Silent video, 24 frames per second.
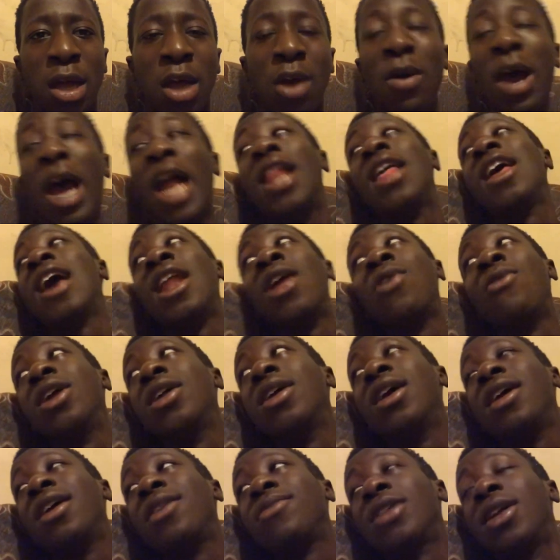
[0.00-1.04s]
Aliana,
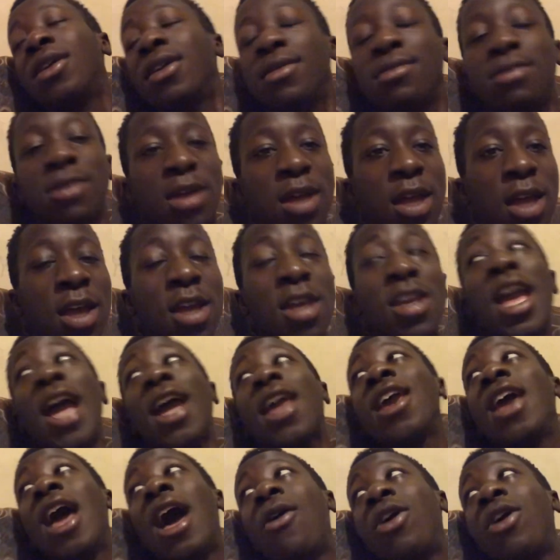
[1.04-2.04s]
what? Yakia,